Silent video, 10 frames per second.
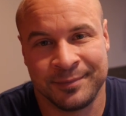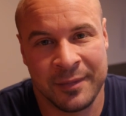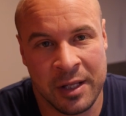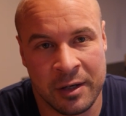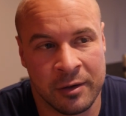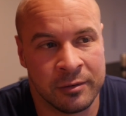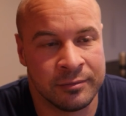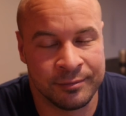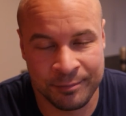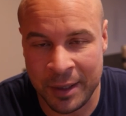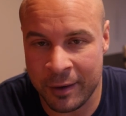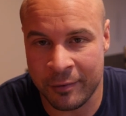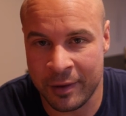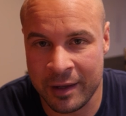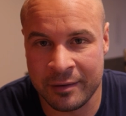you know, bigger
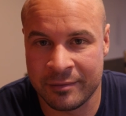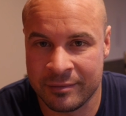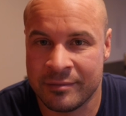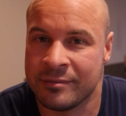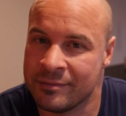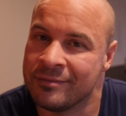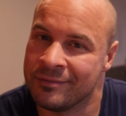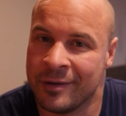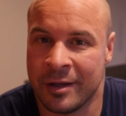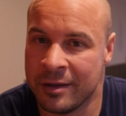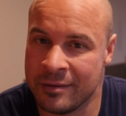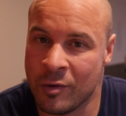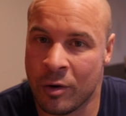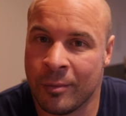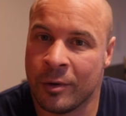than the
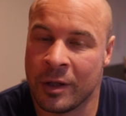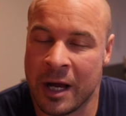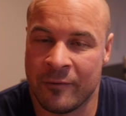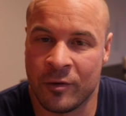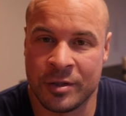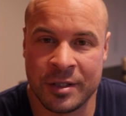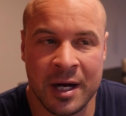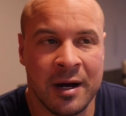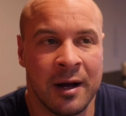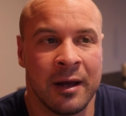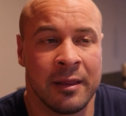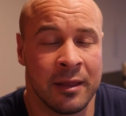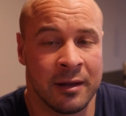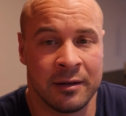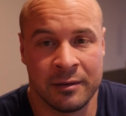normal average guy,
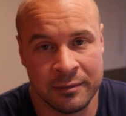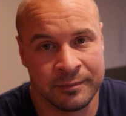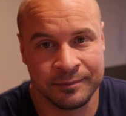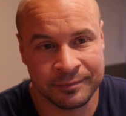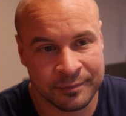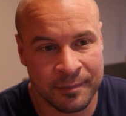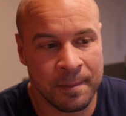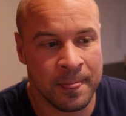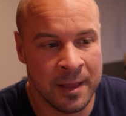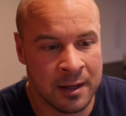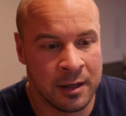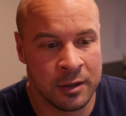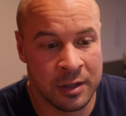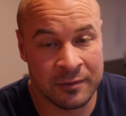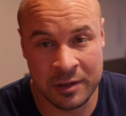then
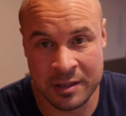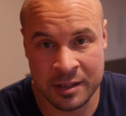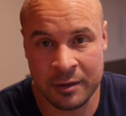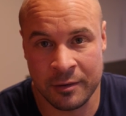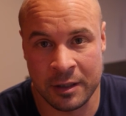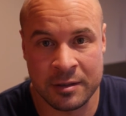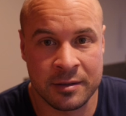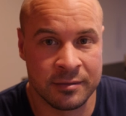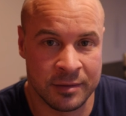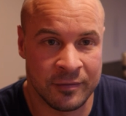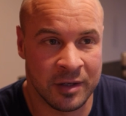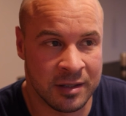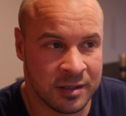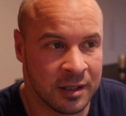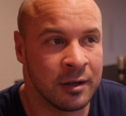you have to consider this. You have to
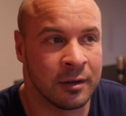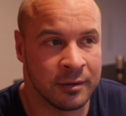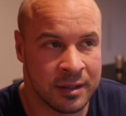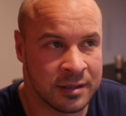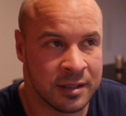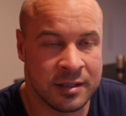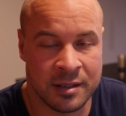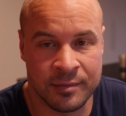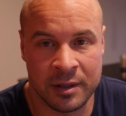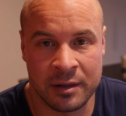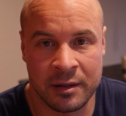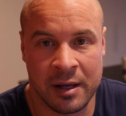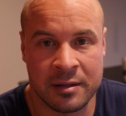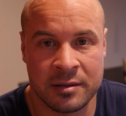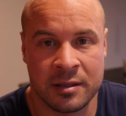consider, is this something
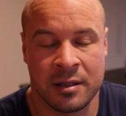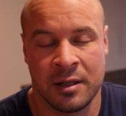that